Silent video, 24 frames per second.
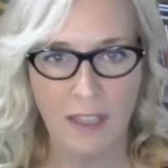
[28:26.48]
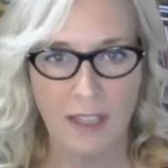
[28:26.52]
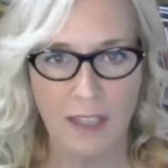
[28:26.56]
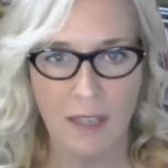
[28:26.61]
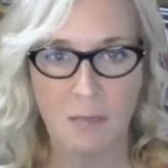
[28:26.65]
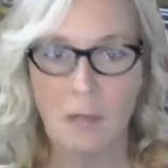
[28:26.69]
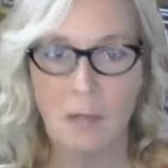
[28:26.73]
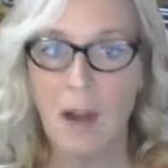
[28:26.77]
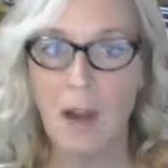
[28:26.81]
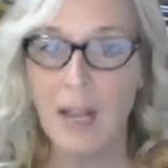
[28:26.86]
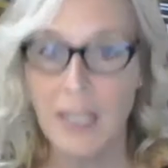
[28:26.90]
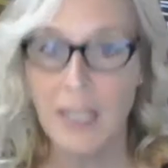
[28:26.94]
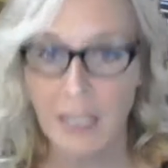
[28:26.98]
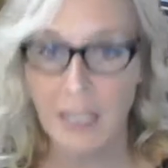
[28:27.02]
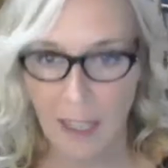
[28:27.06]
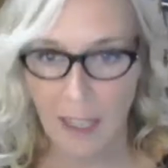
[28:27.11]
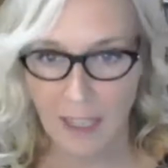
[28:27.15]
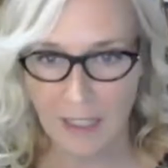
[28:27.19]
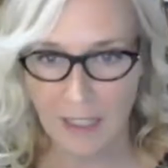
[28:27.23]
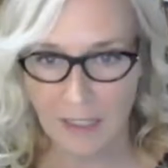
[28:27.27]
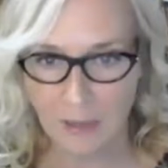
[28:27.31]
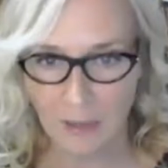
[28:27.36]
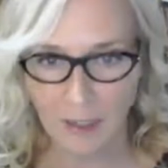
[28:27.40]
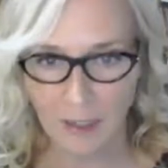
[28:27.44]
in my
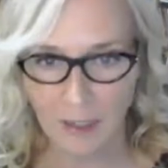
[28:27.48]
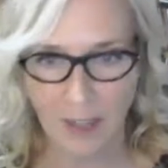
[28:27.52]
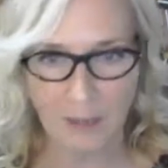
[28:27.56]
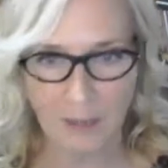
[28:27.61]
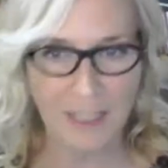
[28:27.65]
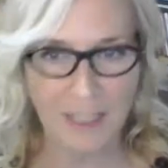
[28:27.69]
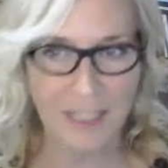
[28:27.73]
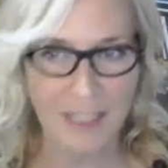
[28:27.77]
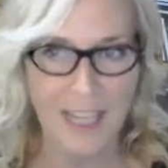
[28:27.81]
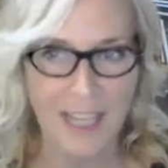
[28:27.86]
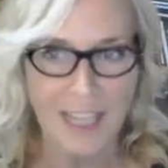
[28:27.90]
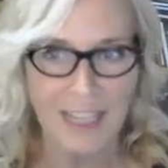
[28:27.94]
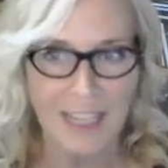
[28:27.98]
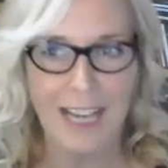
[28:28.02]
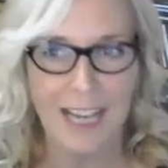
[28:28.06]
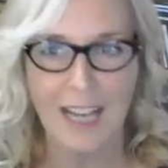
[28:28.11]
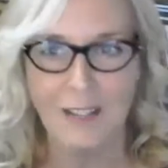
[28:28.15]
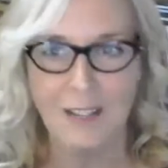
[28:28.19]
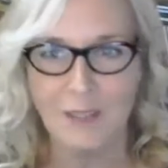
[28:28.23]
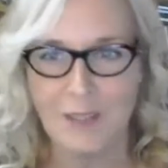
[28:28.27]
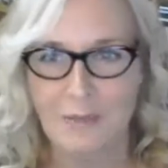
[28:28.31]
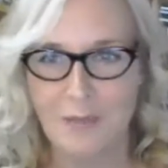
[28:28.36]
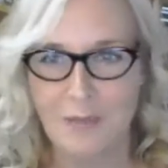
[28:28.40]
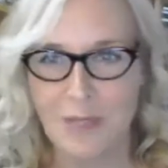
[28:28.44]
case, when I'm in that
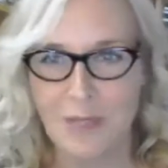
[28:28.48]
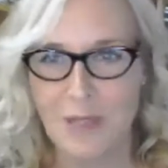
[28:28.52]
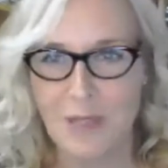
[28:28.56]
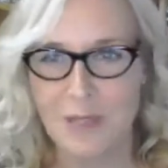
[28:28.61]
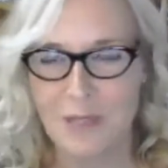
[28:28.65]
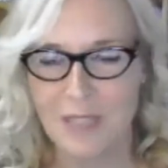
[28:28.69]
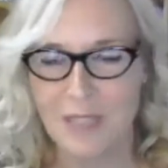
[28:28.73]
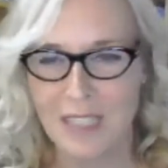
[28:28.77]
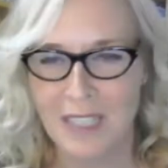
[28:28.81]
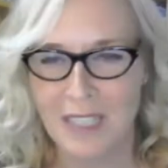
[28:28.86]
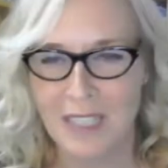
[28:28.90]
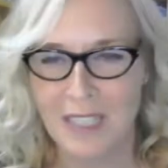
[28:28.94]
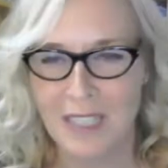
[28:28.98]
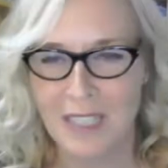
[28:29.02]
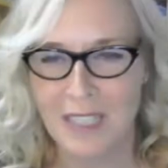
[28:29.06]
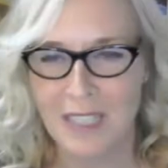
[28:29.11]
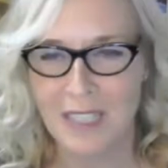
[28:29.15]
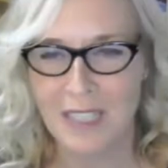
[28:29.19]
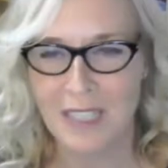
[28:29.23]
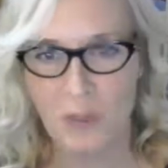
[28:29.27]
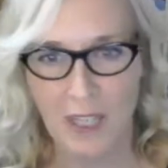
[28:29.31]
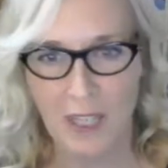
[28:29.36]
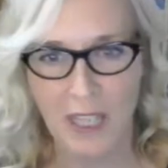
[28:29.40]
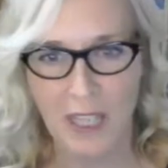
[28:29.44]
cloud computing
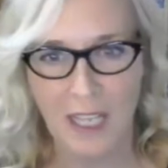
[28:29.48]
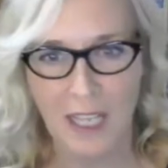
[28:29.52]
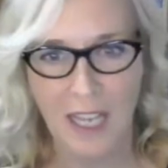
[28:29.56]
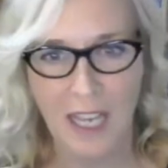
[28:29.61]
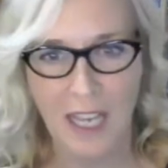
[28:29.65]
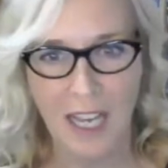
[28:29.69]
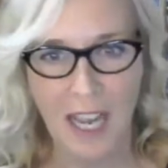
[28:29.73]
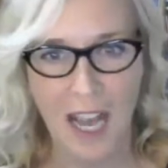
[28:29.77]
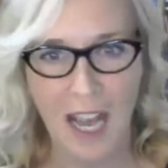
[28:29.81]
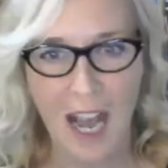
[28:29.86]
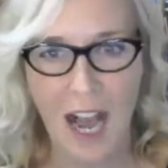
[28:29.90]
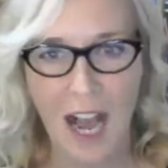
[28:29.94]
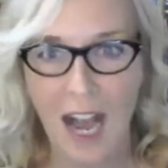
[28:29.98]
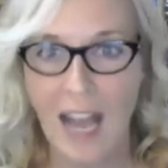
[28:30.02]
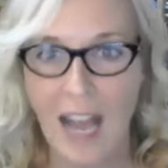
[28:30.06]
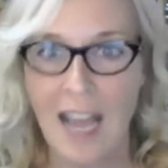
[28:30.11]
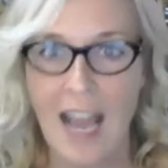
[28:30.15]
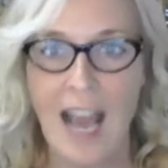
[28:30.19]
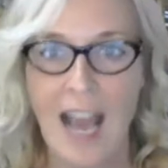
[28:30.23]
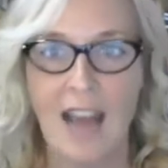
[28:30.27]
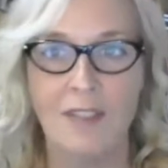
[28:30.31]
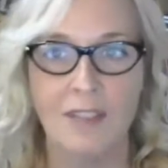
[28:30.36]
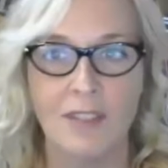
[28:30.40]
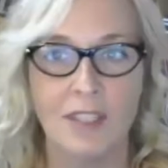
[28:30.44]
industry, I
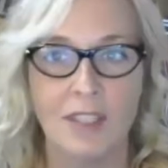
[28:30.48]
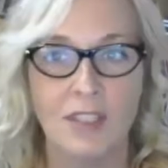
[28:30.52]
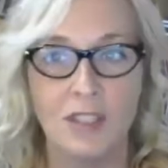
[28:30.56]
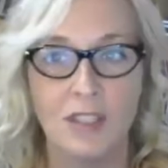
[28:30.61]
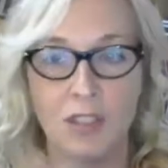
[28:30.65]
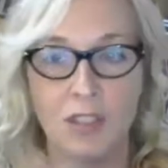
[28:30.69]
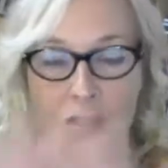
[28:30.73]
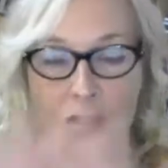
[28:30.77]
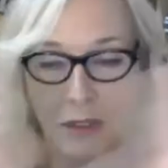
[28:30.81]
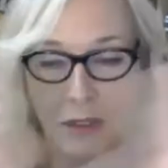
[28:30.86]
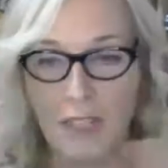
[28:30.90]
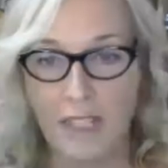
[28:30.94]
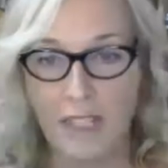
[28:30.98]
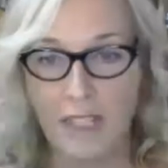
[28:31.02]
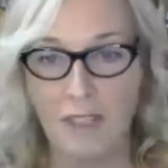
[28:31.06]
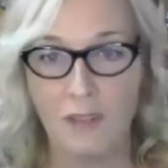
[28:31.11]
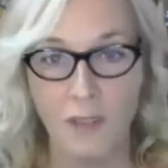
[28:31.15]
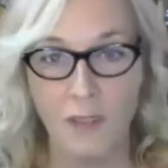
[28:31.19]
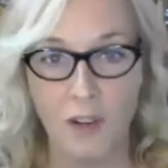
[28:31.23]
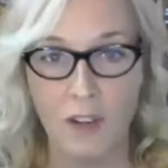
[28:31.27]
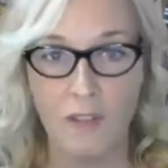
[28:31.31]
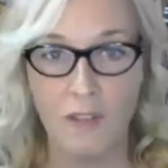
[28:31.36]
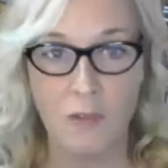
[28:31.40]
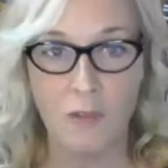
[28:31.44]
have a screen
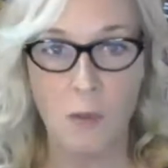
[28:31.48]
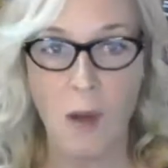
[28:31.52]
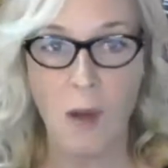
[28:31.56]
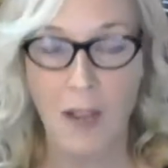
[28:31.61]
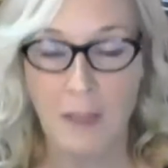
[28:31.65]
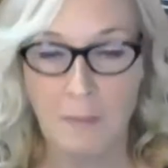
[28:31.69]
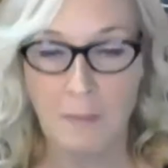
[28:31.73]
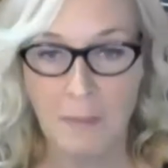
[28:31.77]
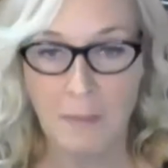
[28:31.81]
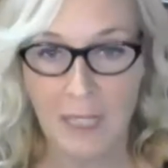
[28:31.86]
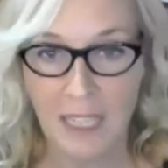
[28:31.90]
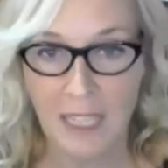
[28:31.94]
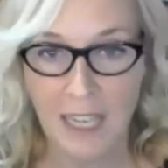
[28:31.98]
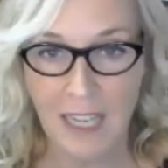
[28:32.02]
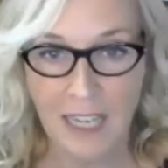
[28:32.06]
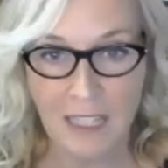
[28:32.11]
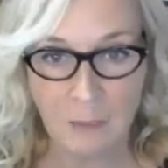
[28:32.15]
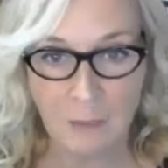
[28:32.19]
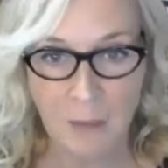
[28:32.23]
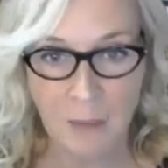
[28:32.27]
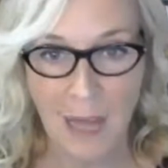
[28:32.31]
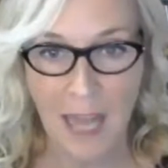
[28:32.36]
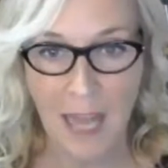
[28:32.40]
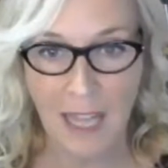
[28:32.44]
full of white
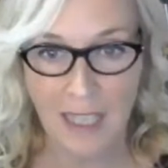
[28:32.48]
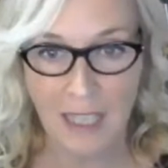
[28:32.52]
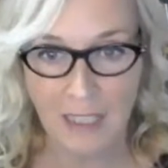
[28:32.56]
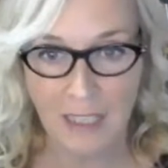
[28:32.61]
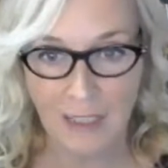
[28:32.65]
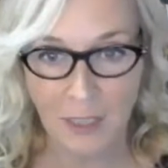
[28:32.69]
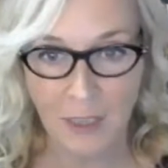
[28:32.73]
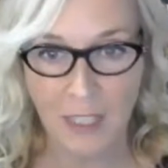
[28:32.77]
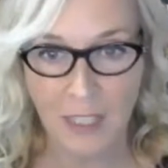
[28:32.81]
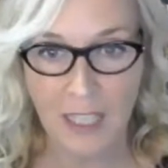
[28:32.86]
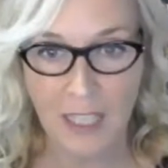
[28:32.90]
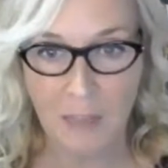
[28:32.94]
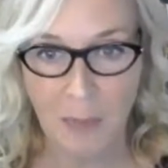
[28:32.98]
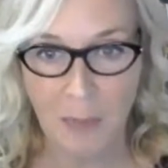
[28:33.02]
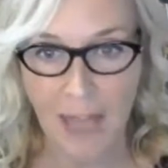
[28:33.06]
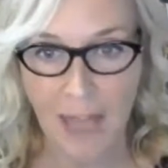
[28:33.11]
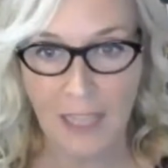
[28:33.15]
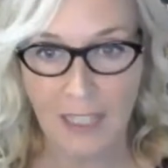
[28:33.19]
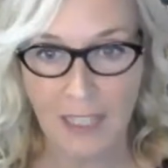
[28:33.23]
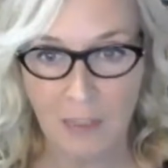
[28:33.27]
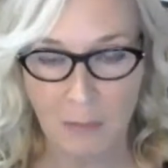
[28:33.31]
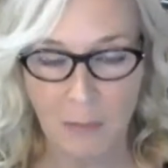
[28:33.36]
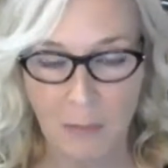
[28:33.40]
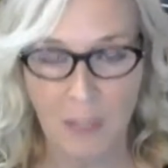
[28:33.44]
middle-aged men looking
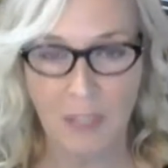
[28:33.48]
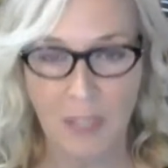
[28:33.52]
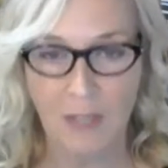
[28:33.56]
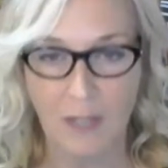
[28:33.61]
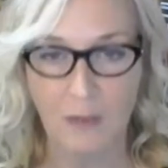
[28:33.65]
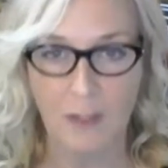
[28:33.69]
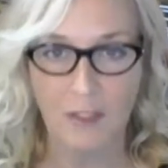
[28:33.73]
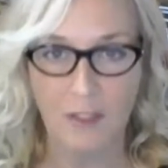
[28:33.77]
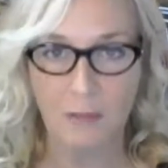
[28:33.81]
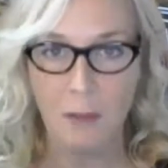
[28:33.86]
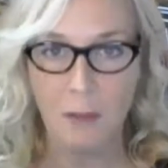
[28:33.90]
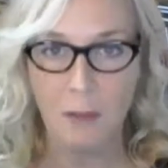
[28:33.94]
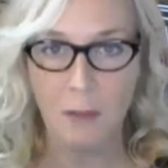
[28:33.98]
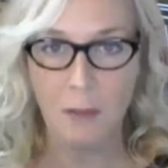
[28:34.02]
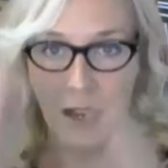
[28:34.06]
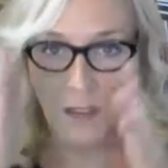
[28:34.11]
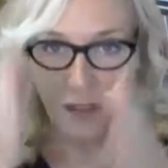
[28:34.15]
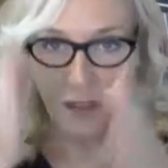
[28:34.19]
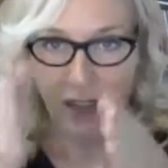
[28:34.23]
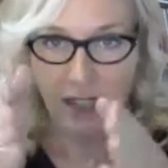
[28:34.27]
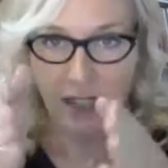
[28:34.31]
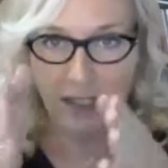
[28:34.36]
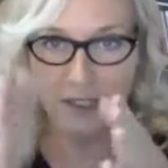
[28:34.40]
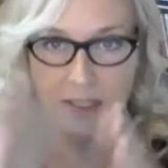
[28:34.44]
back at me with my
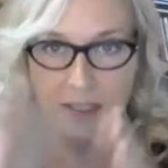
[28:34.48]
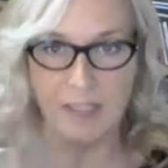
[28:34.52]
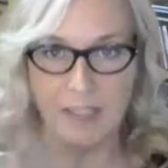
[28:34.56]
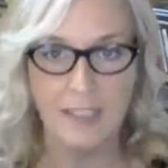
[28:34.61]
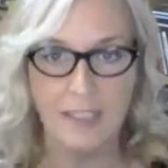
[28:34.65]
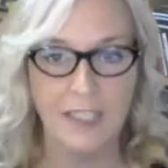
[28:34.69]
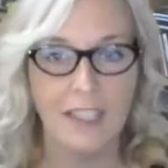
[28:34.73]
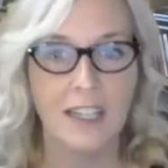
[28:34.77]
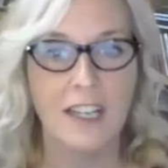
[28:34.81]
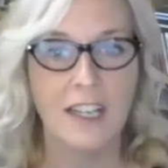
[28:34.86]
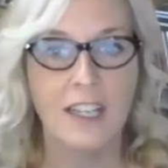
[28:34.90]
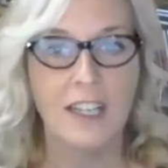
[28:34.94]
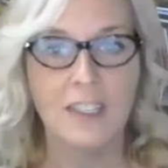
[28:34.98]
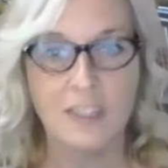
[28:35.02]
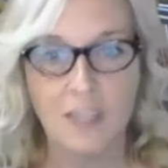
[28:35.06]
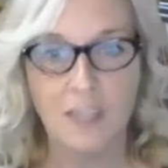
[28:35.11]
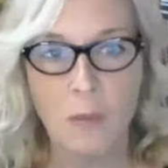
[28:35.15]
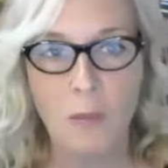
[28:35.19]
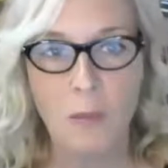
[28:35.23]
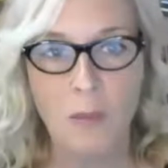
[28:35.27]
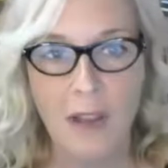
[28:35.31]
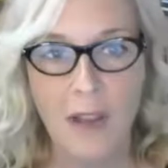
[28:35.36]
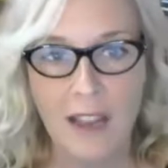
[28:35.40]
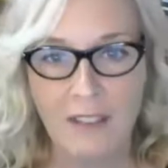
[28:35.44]
face
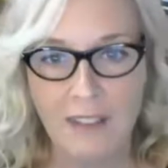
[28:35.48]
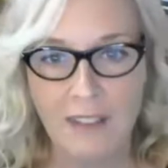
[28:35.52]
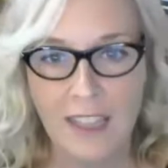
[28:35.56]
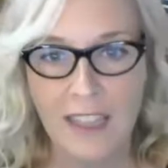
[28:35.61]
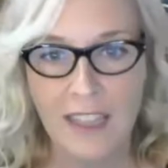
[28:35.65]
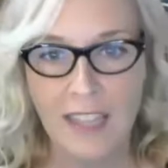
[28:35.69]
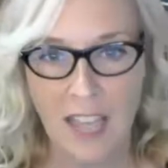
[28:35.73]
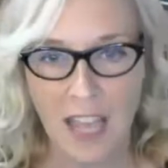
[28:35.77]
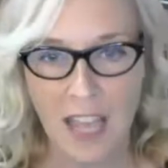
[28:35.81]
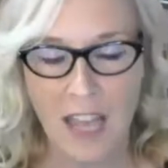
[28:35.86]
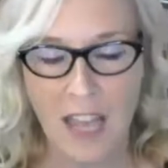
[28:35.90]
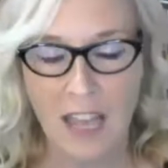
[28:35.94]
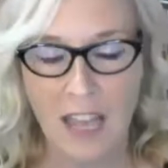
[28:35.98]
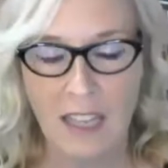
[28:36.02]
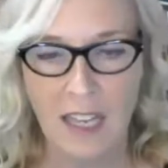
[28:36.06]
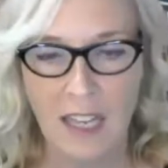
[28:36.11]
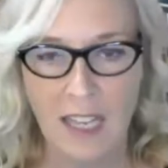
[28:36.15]
somewhere in there.